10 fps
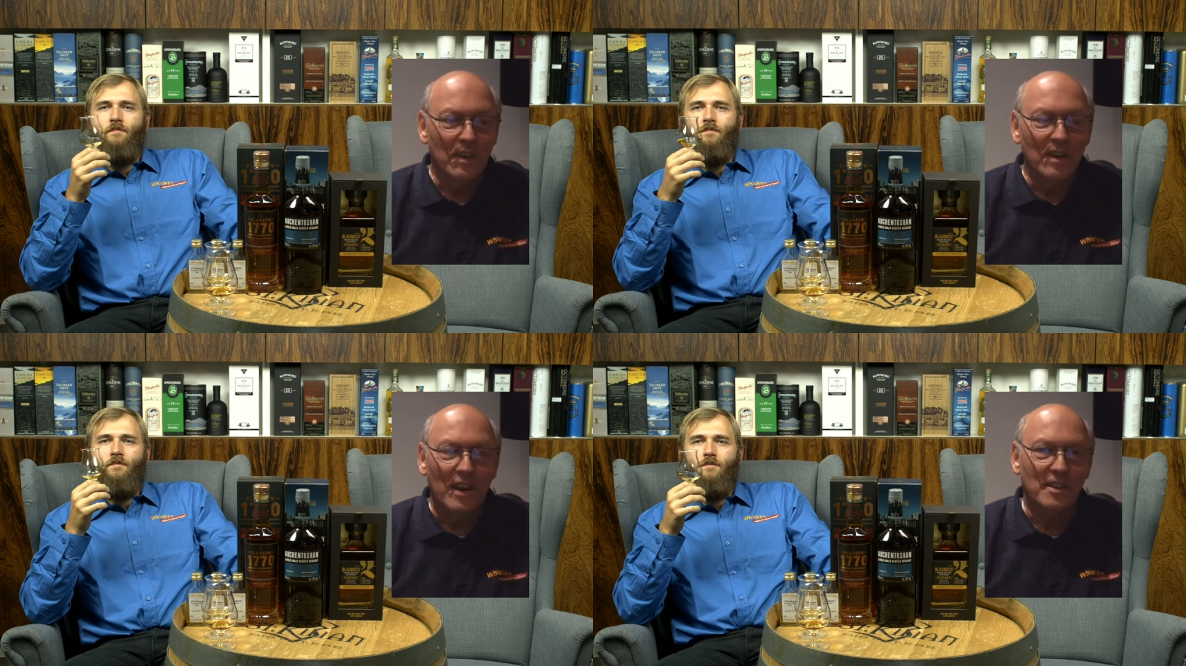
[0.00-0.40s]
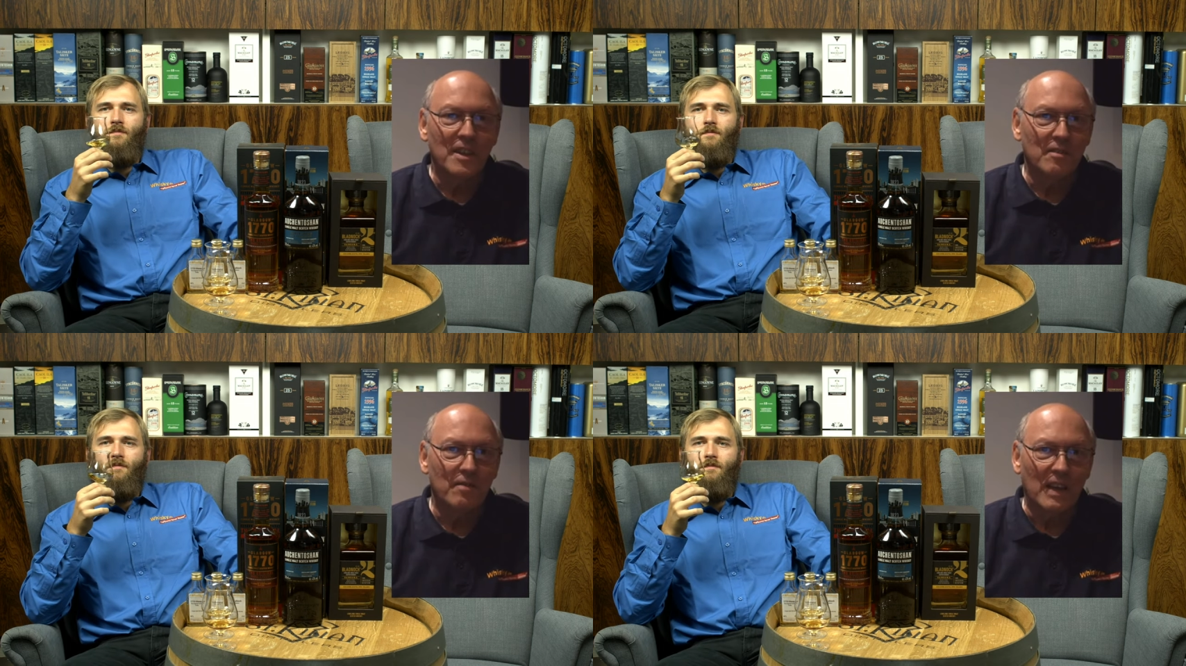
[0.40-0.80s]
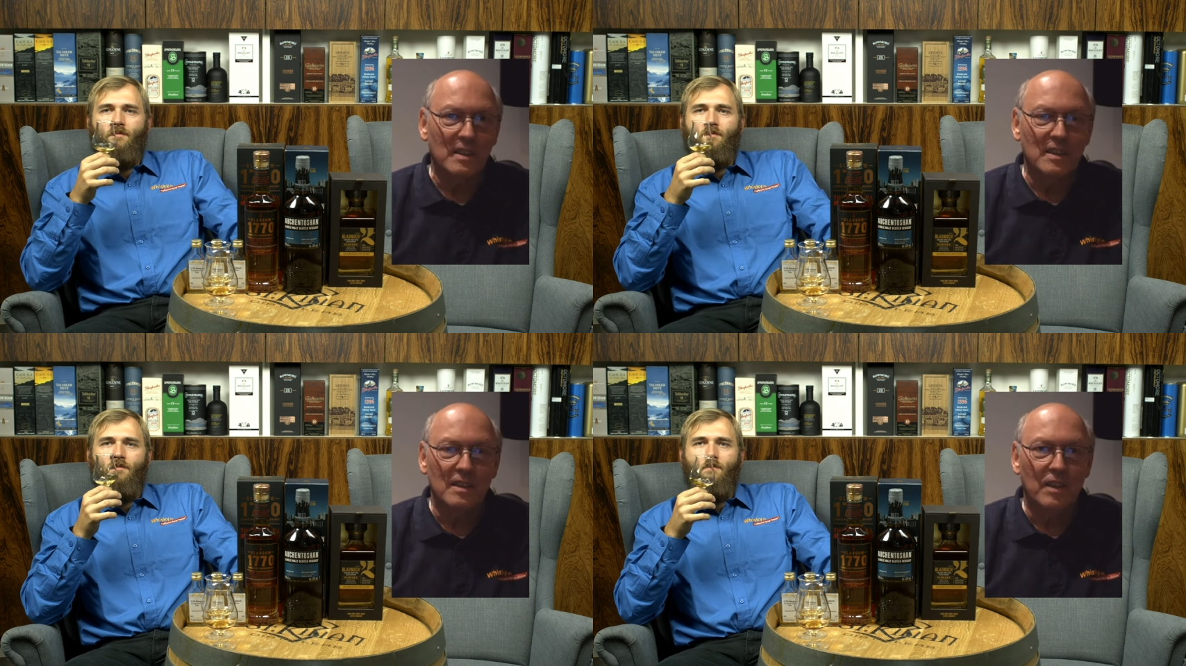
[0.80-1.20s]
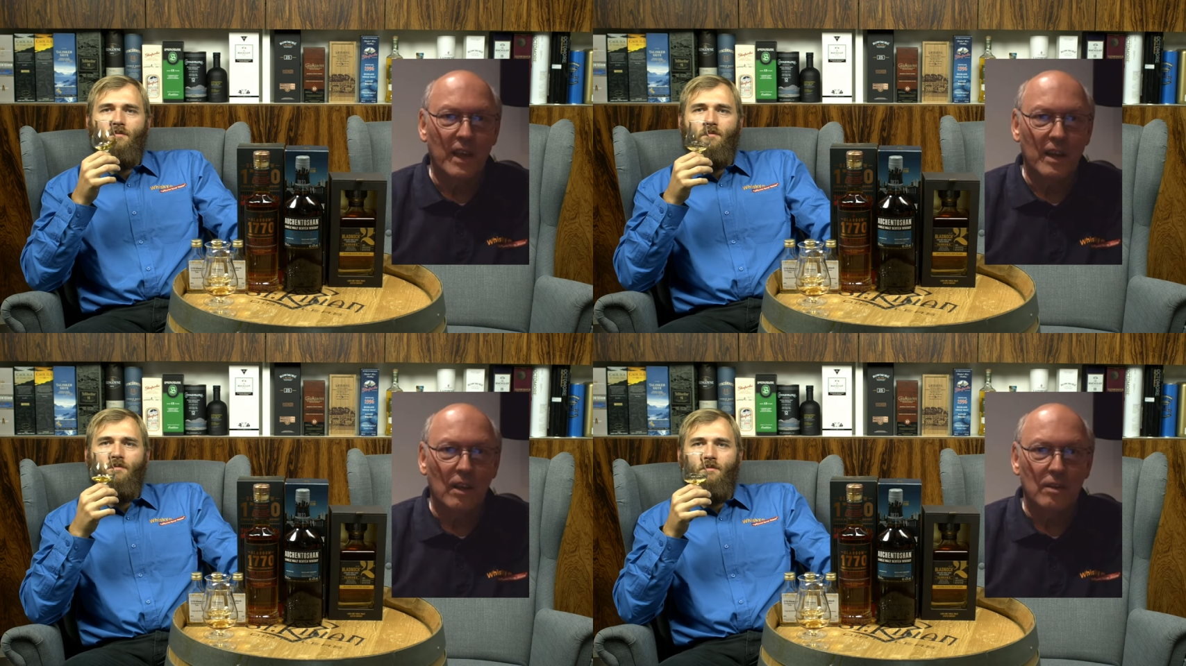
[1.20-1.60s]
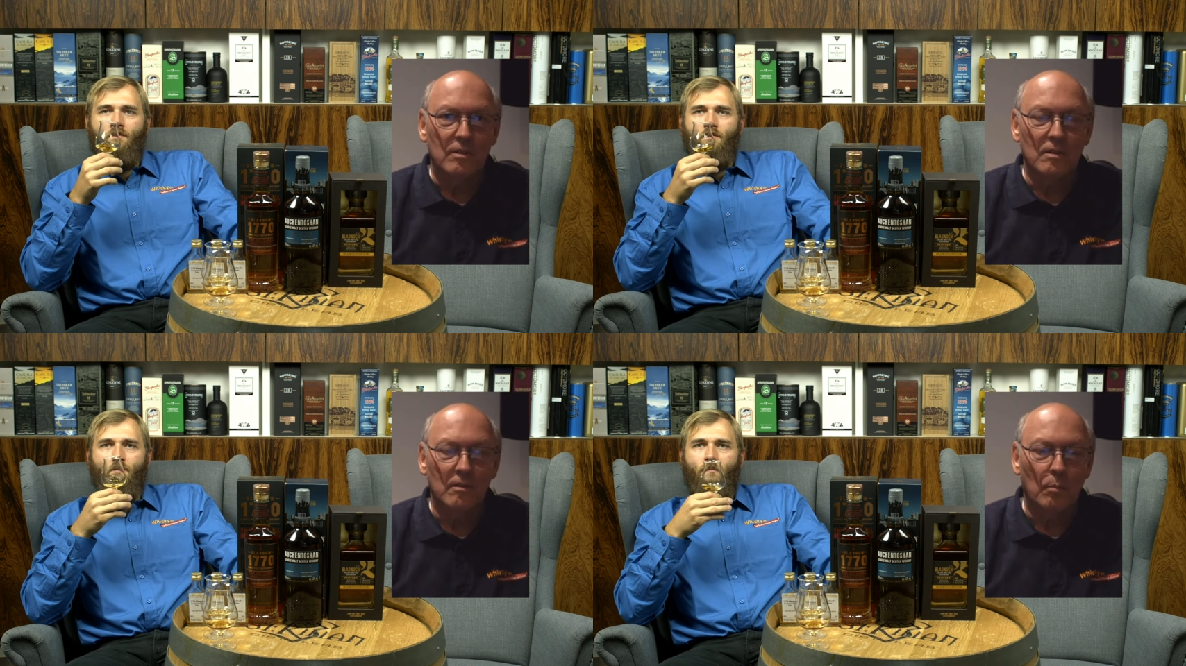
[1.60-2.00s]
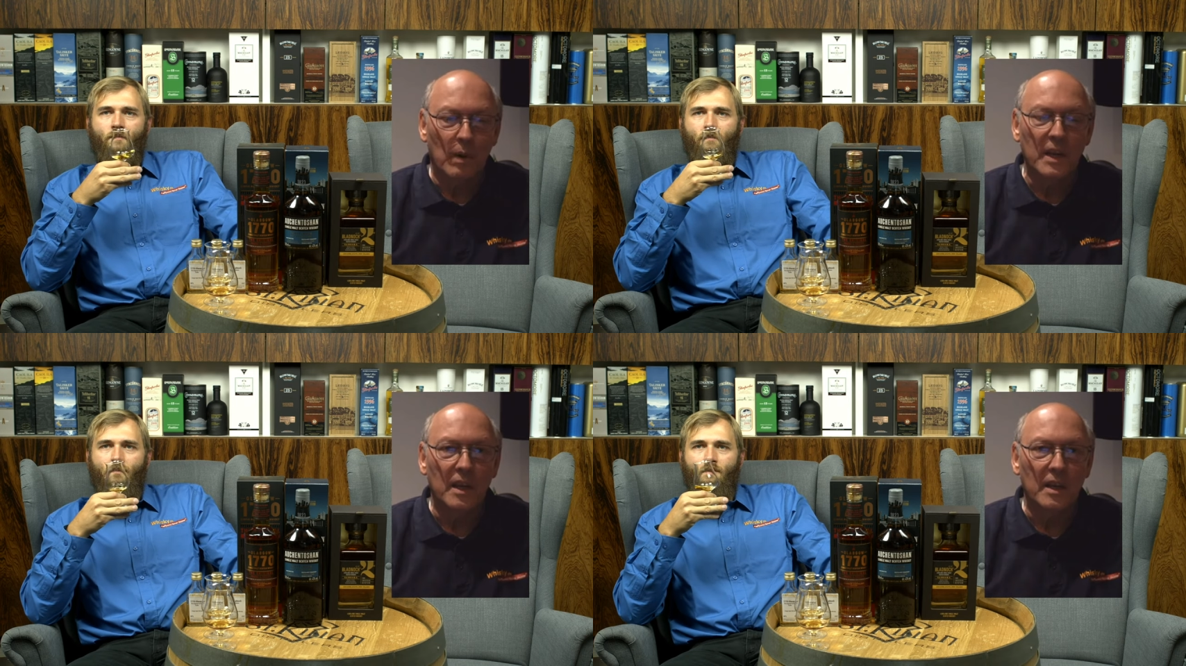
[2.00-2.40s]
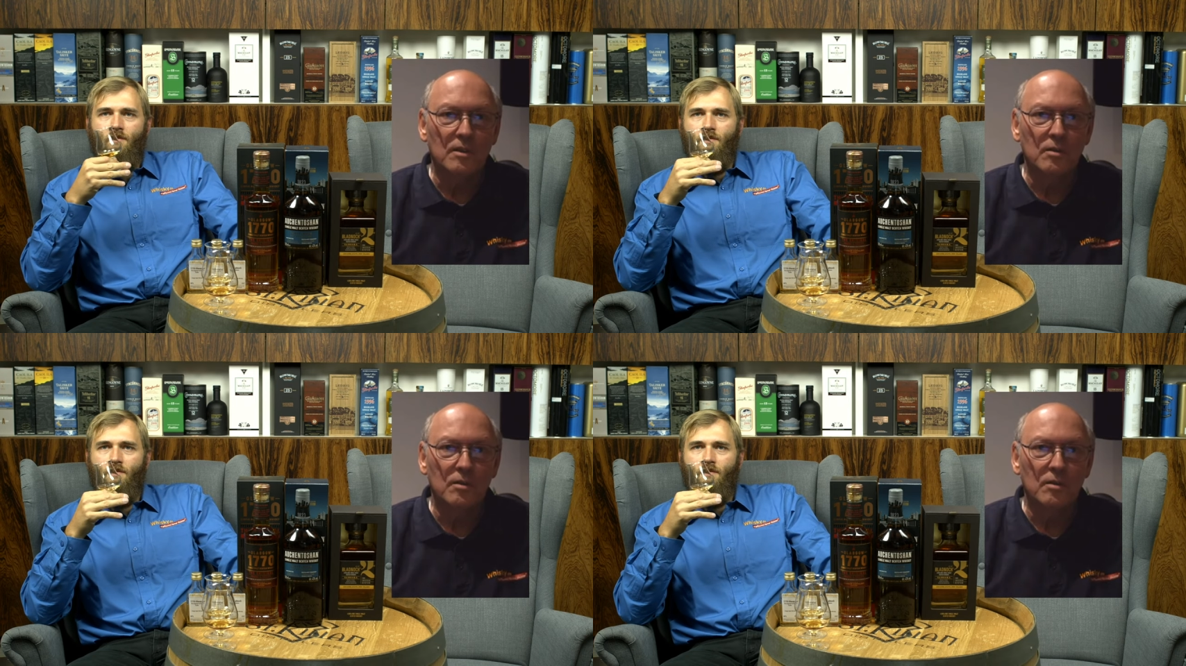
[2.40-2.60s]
Speaker 1: and he invested that lot of money into the